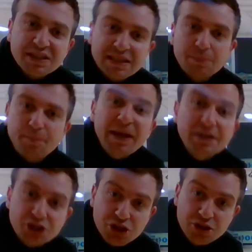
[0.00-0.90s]
see
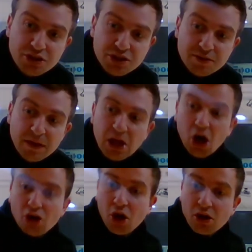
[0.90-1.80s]
pictures
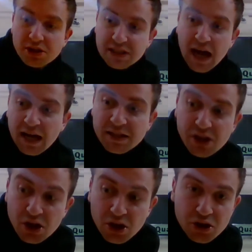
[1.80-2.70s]
alongside
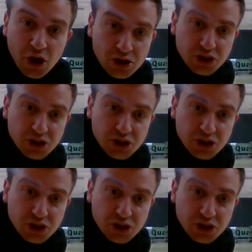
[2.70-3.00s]
your